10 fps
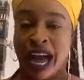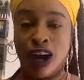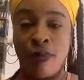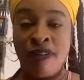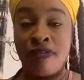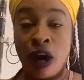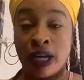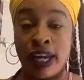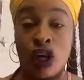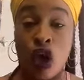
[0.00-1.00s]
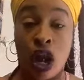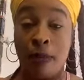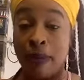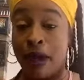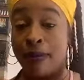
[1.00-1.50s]
I don't be fucking
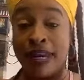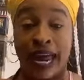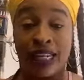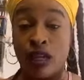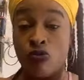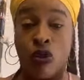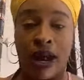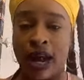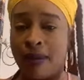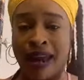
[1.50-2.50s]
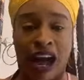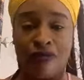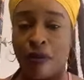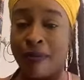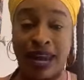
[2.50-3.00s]
calling my baby daddies and running them
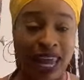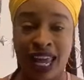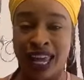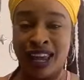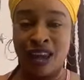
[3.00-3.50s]
down for money.